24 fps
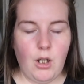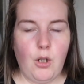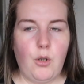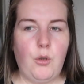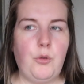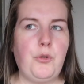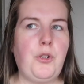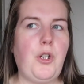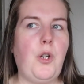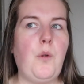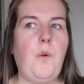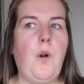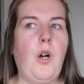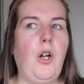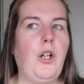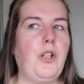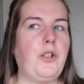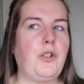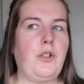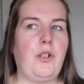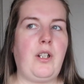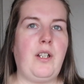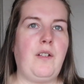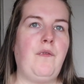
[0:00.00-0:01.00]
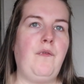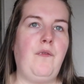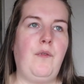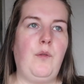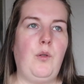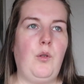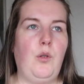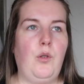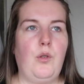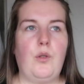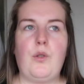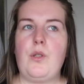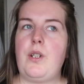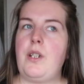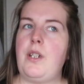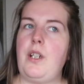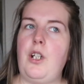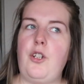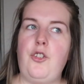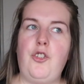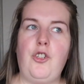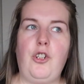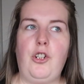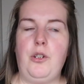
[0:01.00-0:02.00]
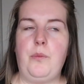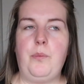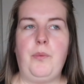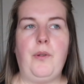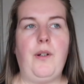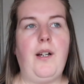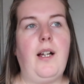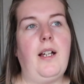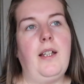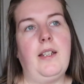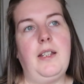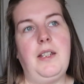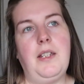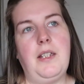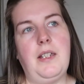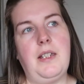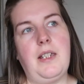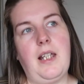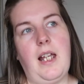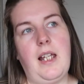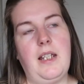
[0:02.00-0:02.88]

although I got it for such a good price,